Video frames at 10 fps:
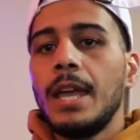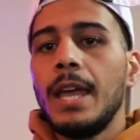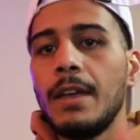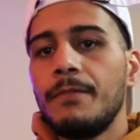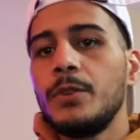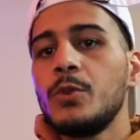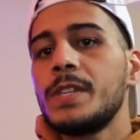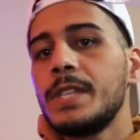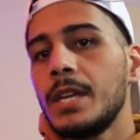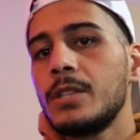if you
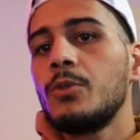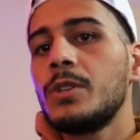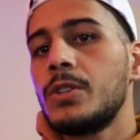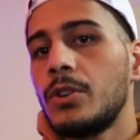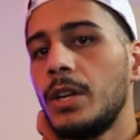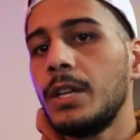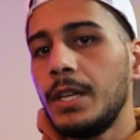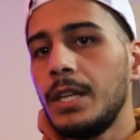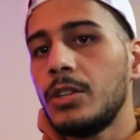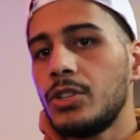stick to a certain
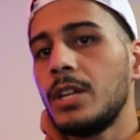niche